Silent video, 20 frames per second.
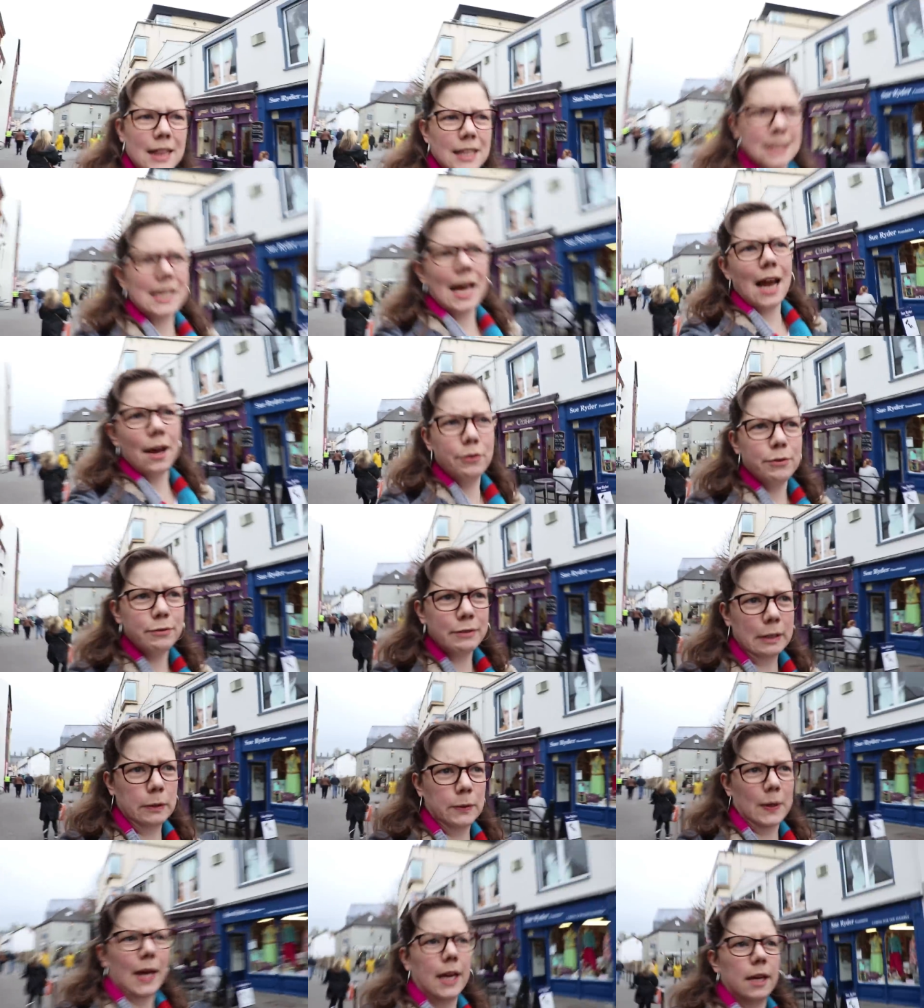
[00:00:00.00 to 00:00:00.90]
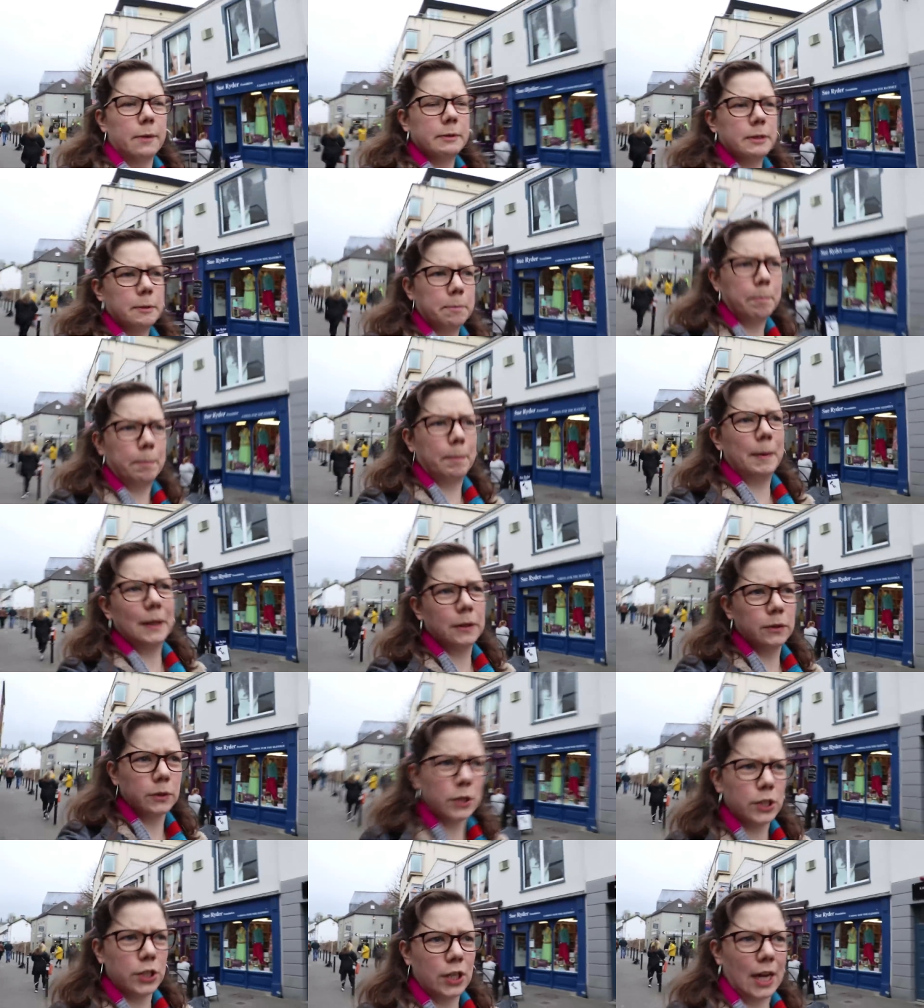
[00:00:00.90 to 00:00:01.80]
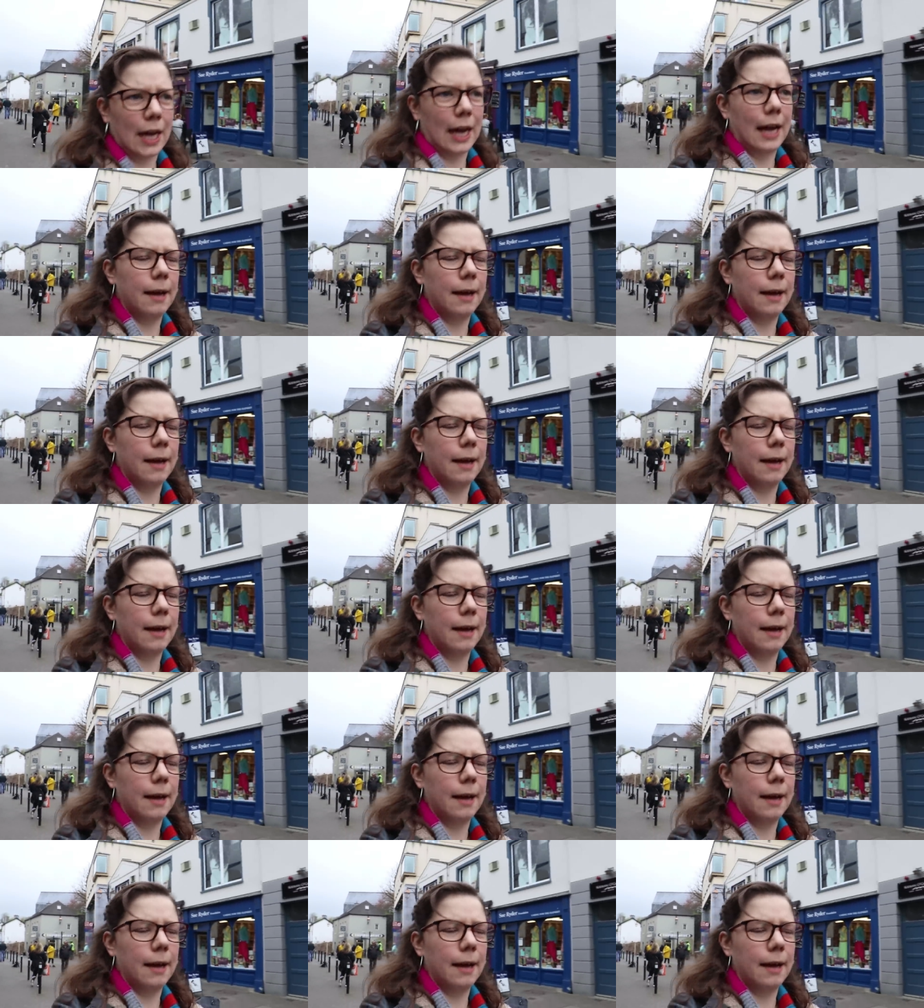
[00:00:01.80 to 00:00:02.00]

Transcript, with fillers: The town of Kilkenny was built.